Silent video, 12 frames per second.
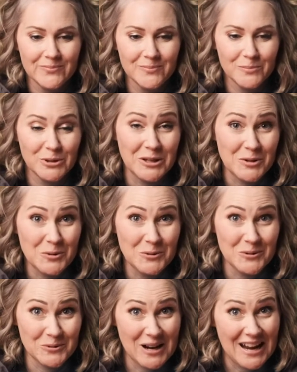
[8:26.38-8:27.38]
Pretty
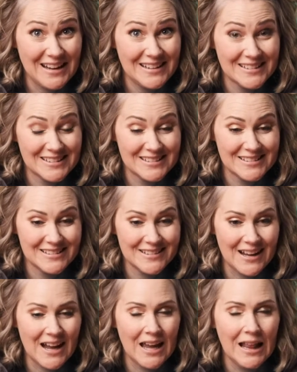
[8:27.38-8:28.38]
cool, right?
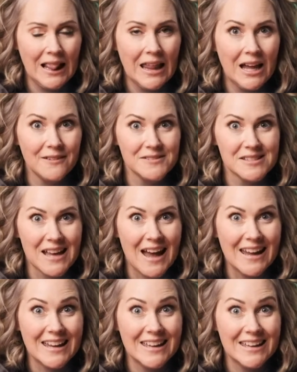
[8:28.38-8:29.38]
I love
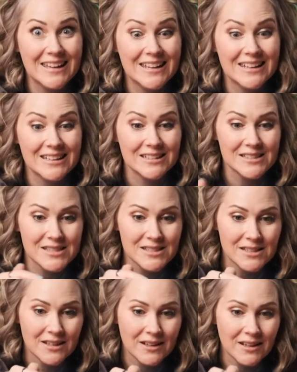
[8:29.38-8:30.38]

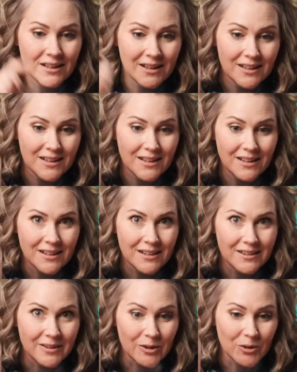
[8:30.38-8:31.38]
science.
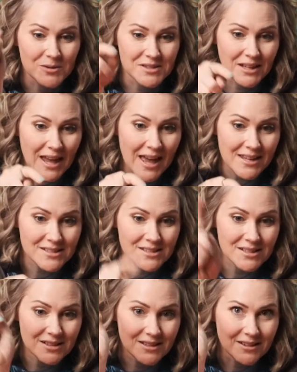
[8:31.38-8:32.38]
There goes the
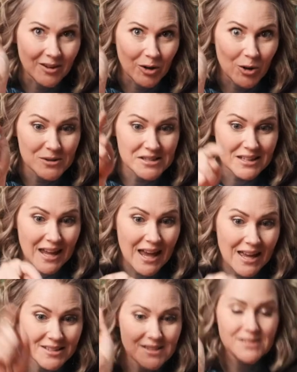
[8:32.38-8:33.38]
gas. There goes the
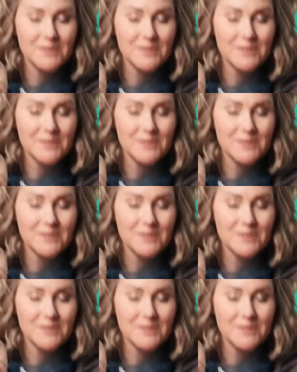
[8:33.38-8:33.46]
gas.